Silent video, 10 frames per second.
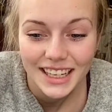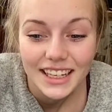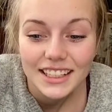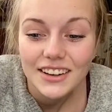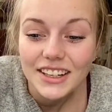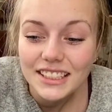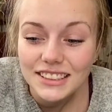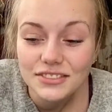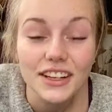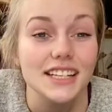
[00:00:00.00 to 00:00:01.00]
Now I need
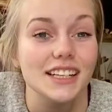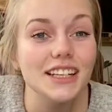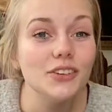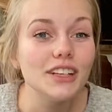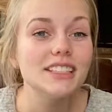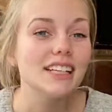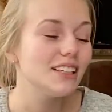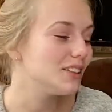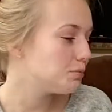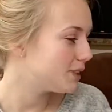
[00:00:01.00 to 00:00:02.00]
to find a cute
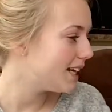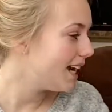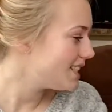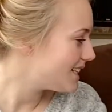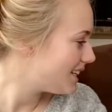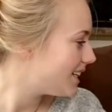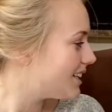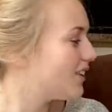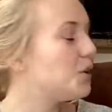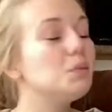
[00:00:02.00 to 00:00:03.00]
container to plant it
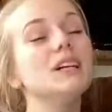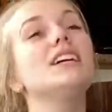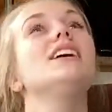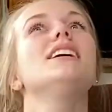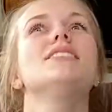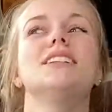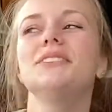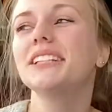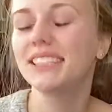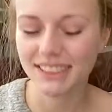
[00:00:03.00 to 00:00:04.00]
in. Oh my God, what am
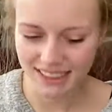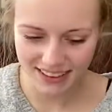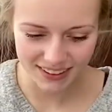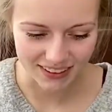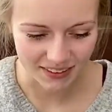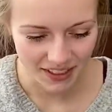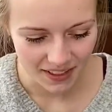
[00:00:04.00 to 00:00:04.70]
I gonna do?